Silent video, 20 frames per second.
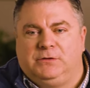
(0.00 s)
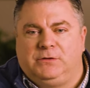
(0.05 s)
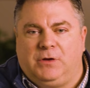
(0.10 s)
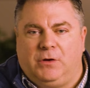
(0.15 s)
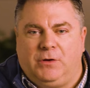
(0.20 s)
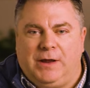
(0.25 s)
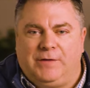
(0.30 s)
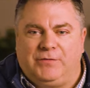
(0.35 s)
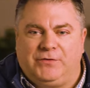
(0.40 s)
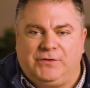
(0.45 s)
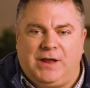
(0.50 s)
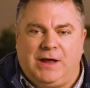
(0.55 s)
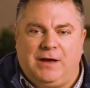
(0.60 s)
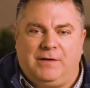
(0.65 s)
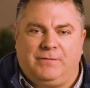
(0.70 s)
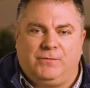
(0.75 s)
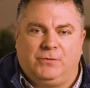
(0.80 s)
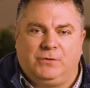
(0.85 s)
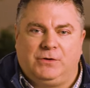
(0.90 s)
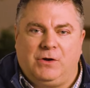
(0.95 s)
don't have
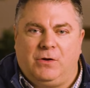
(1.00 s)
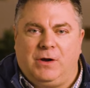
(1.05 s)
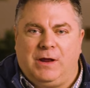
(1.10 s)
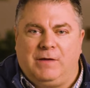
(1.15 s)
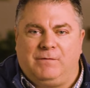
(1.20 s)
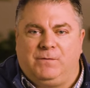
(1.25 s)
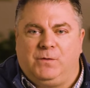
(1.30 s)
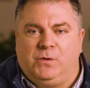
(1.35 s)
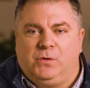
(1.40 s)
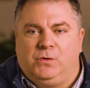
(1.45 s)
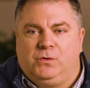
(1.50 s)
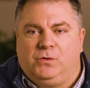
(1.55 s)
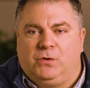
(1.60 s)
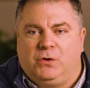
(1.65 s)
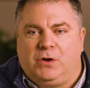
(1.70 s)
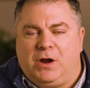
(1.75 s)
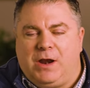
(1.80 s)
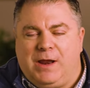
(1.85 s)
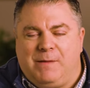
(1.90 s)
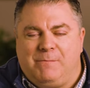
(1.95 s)
stuff, or don't have food,
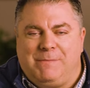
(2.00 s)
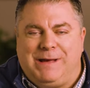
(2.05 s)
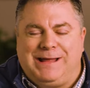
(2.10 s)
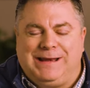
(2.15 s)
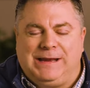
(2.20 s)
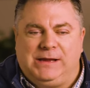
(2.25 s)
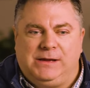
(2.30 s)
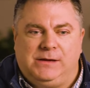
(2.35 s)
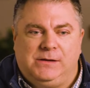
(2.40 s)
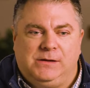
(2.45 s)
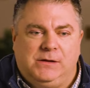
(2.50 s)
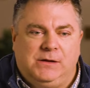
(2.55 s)
or don't have money.